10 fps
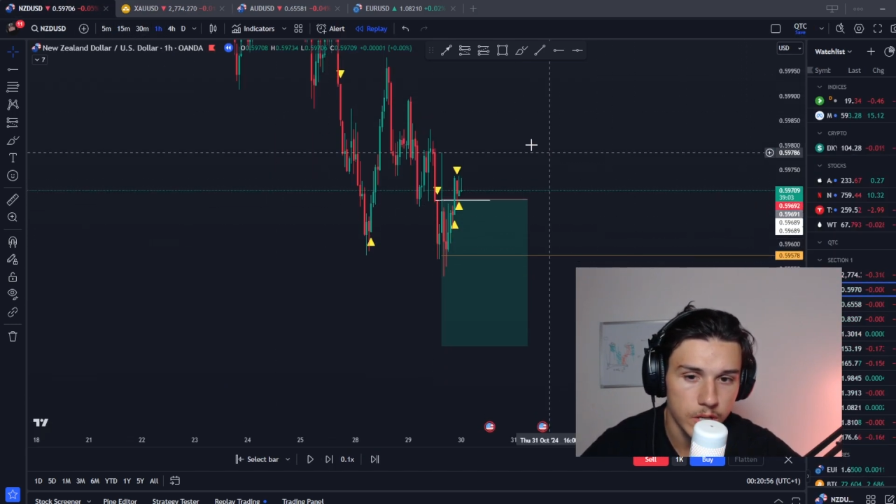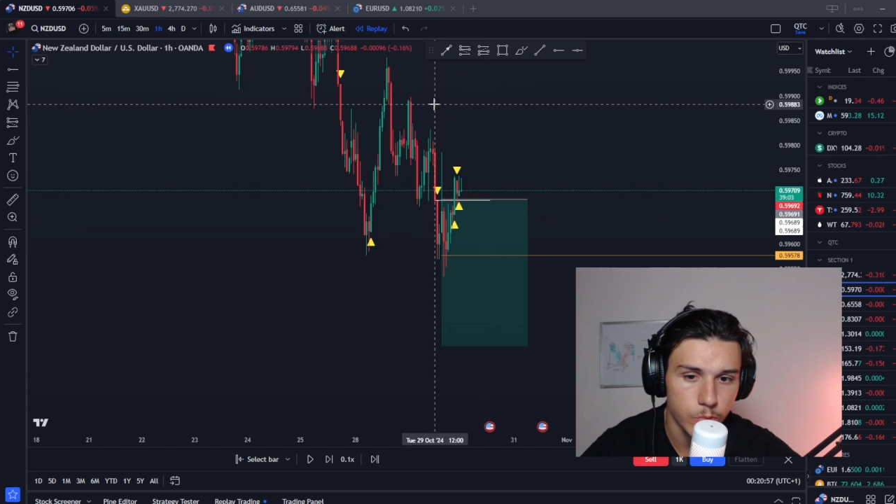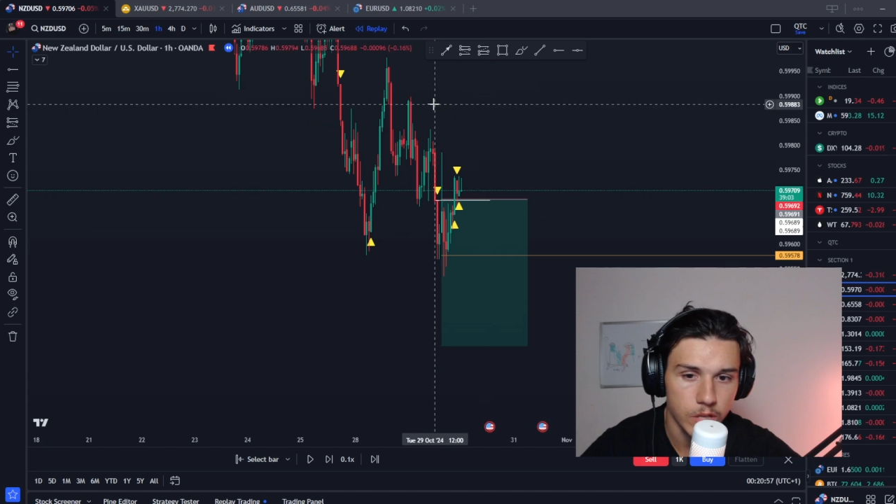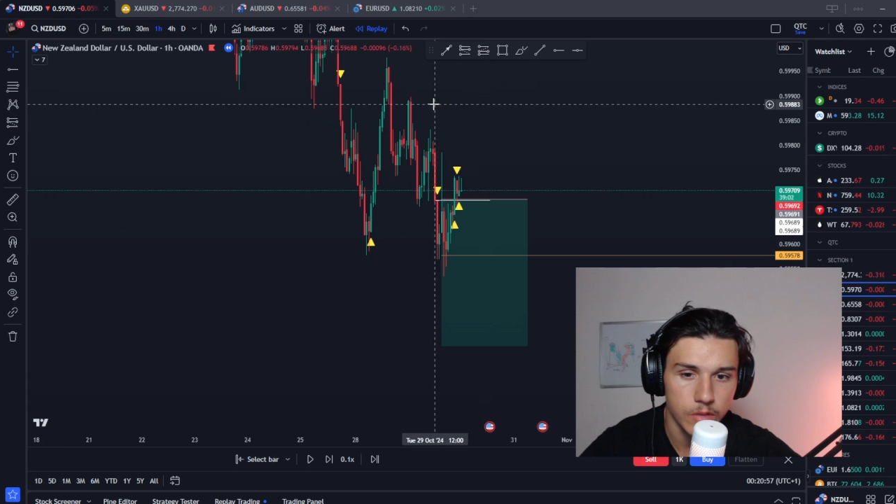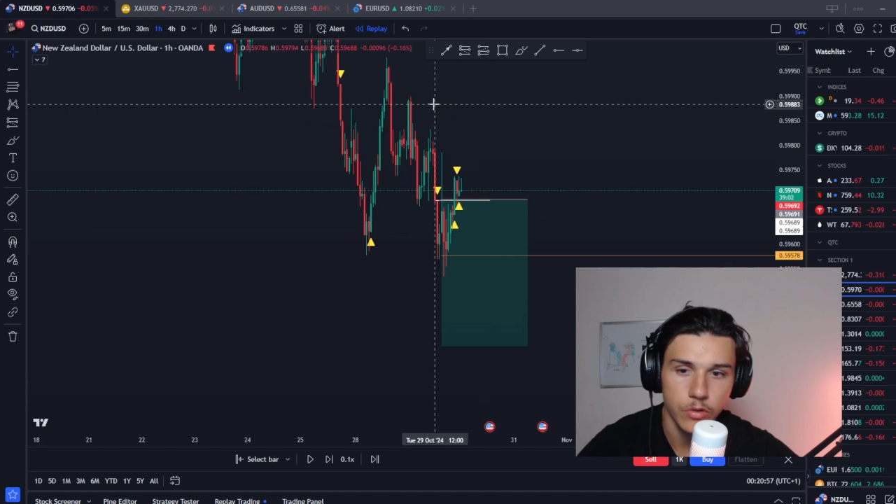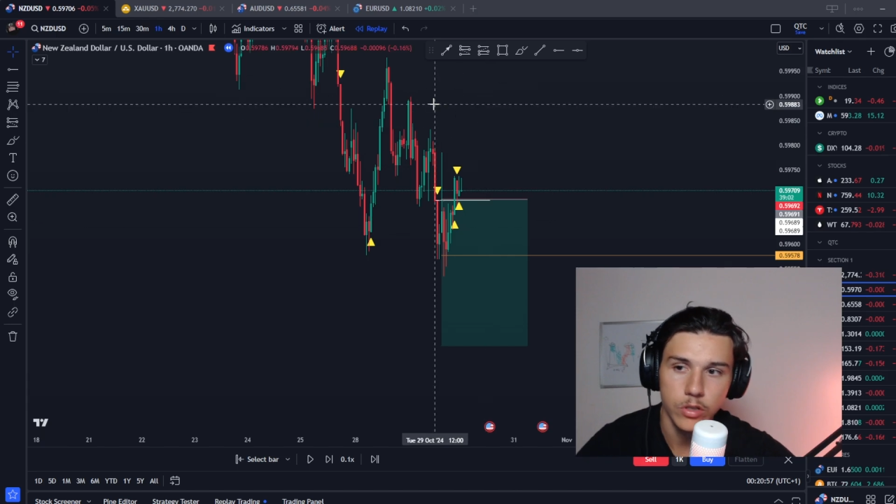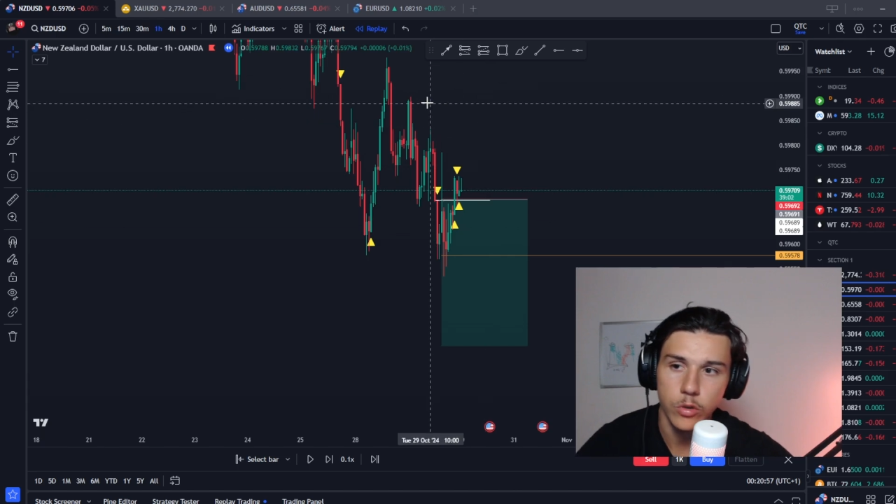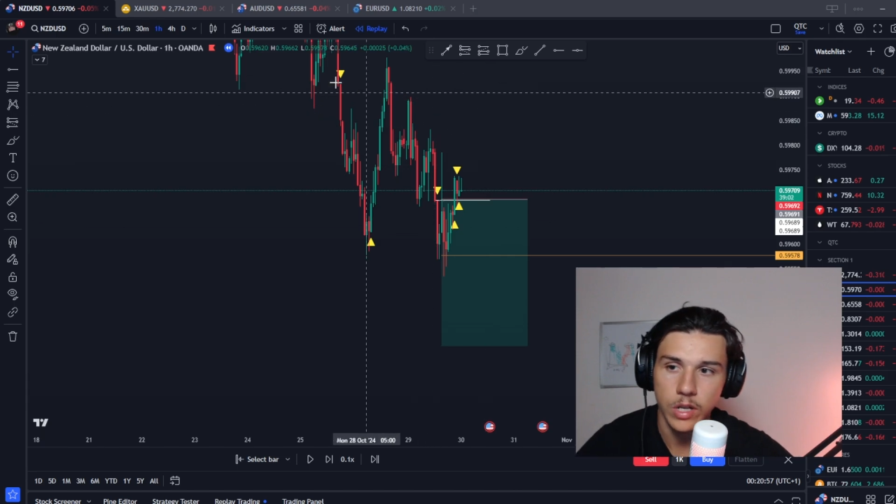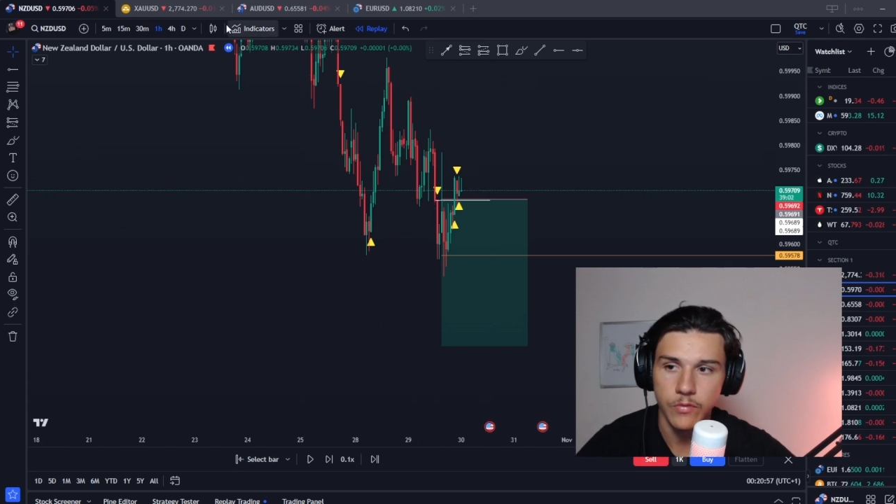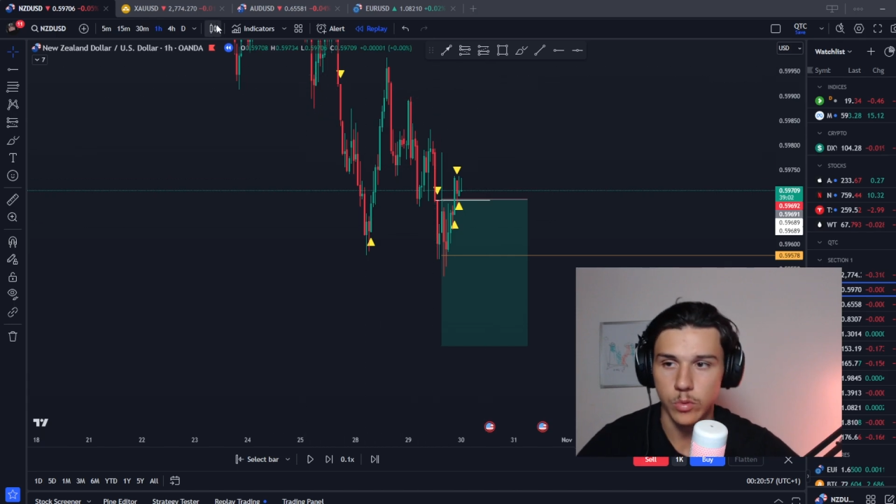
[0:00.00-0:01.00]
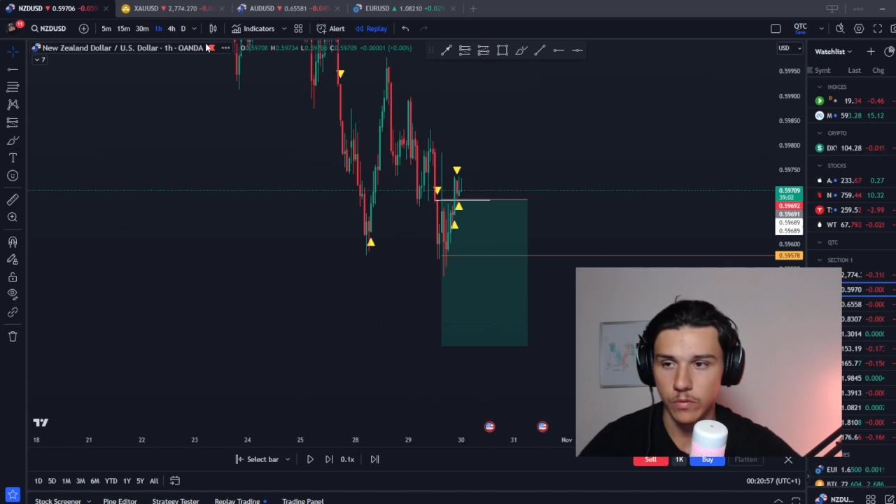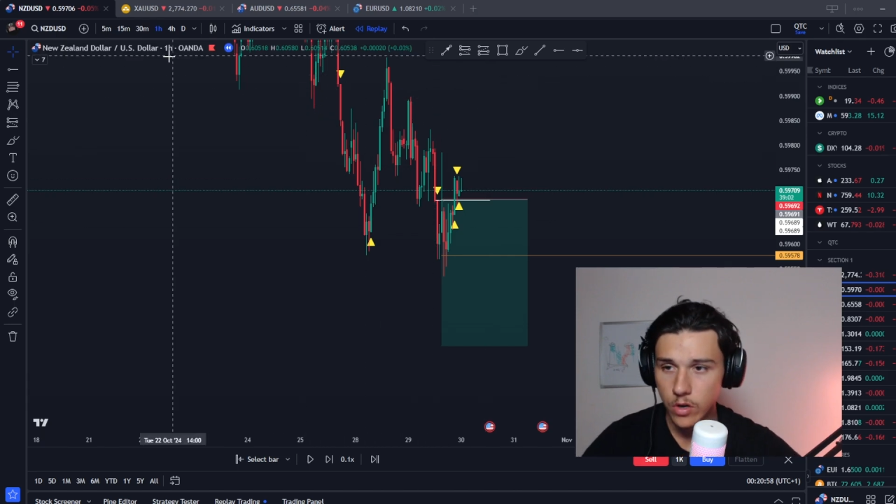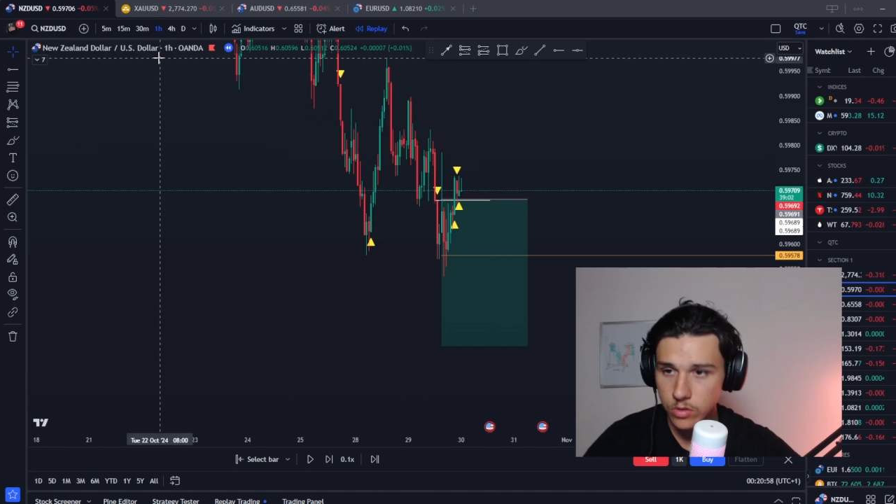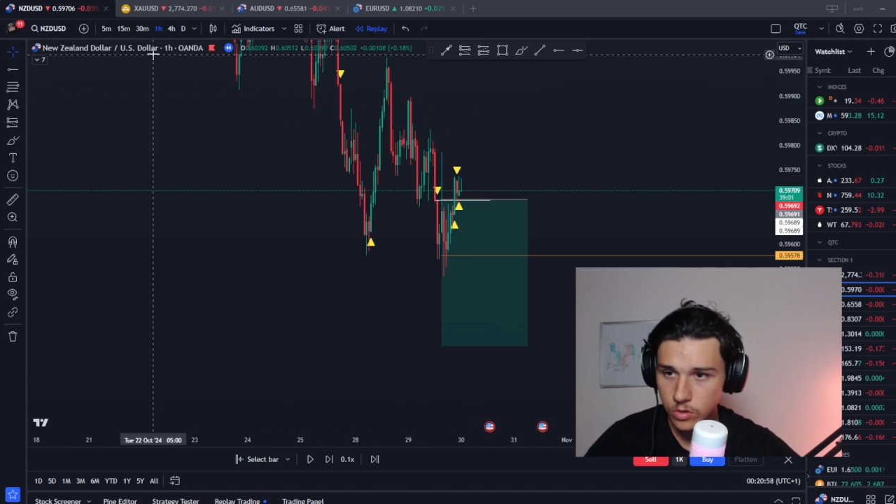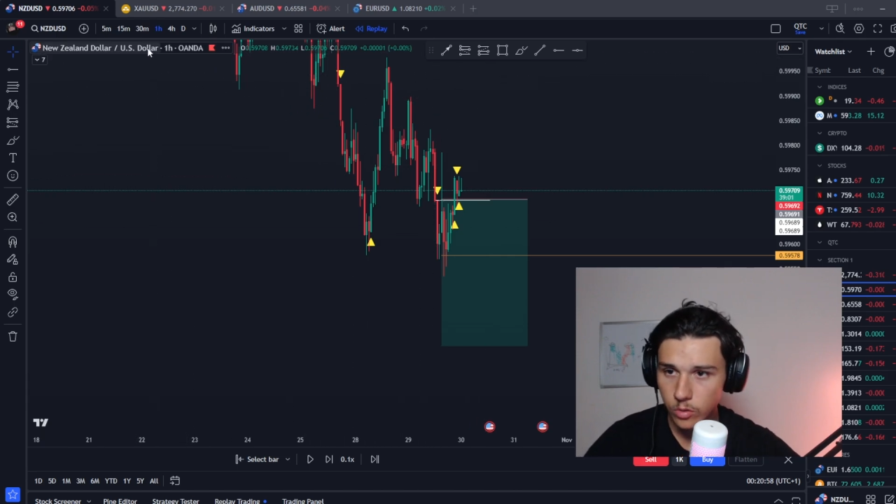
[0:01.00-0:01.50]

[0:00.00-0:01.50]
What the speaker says: waiting for a lower time frame reversal,